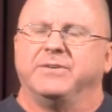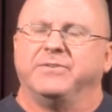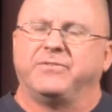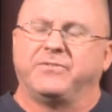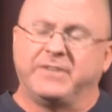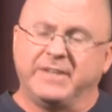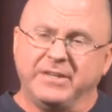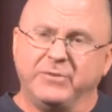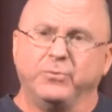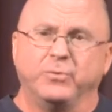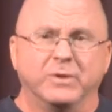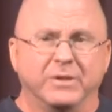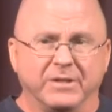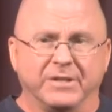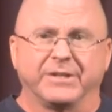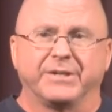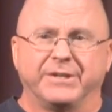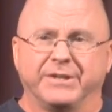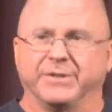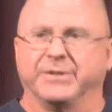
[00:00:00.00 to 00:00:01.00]
Sin
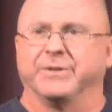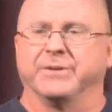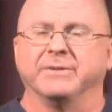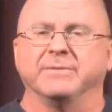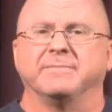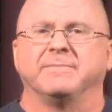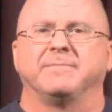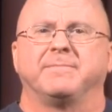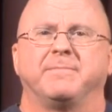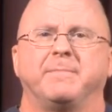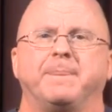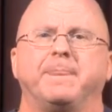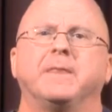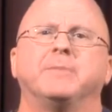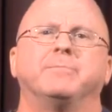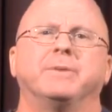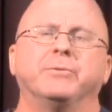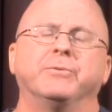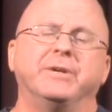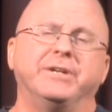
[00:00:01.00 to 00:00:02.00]
will occur,
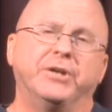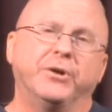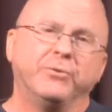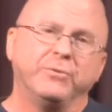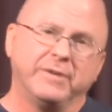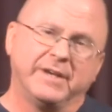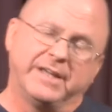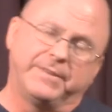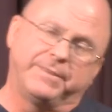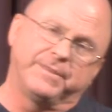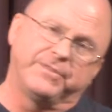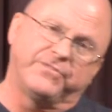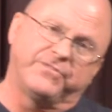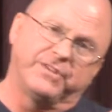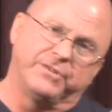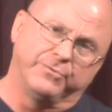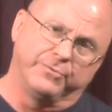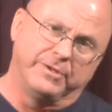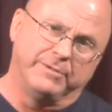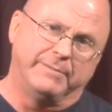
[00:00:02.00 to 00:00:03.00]
but we don't let the
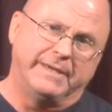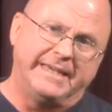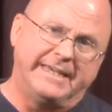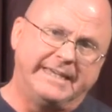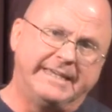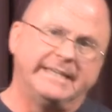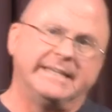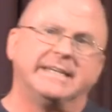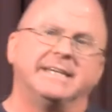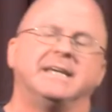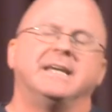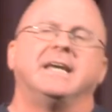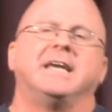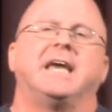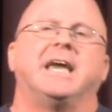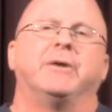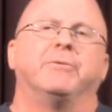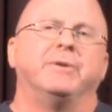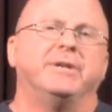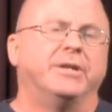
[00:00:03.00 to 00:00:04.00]
sin remain,
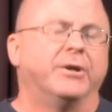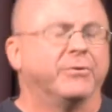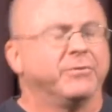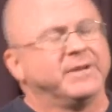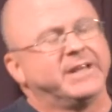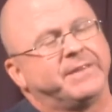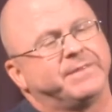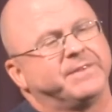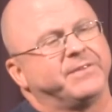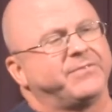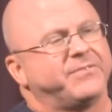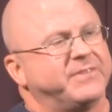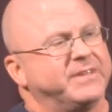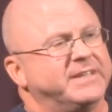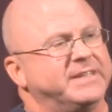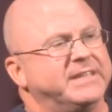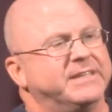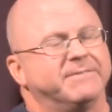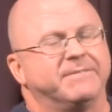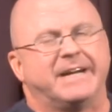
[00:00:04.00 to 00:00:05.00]
and we don't let the
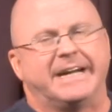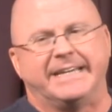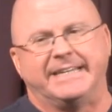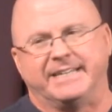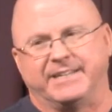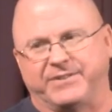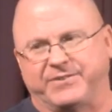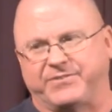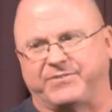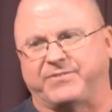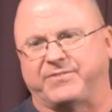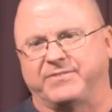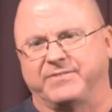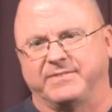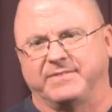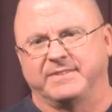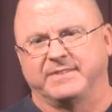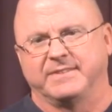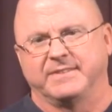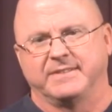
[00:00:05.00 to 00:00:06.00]
sin divide us.
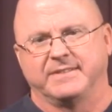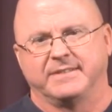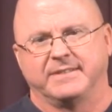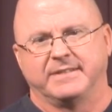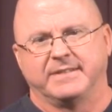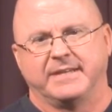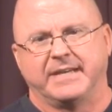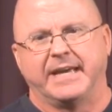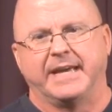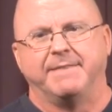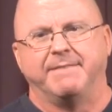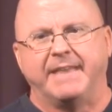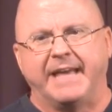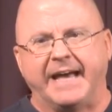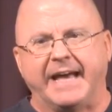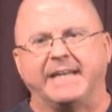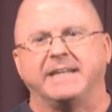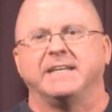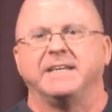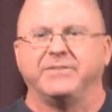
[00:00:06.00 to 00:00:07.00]
And
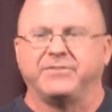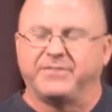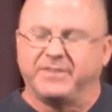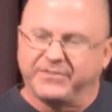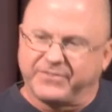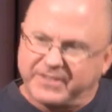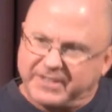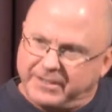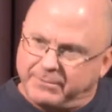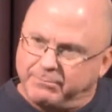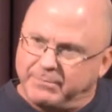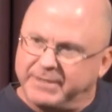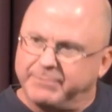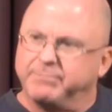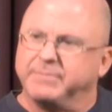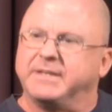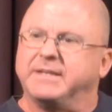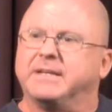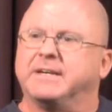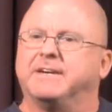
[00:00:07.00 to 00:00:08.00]
that is this
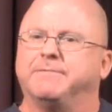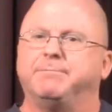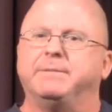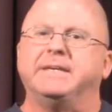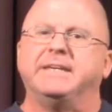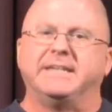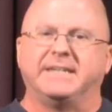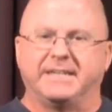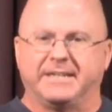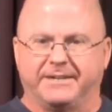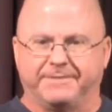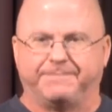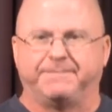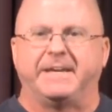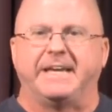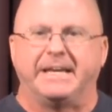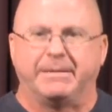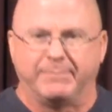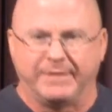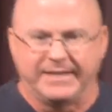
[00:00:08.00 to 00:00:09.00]
commitment of being a
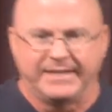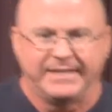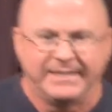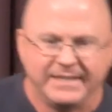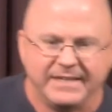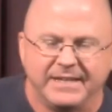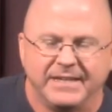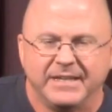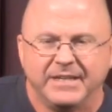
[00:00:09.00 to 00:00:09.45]
family,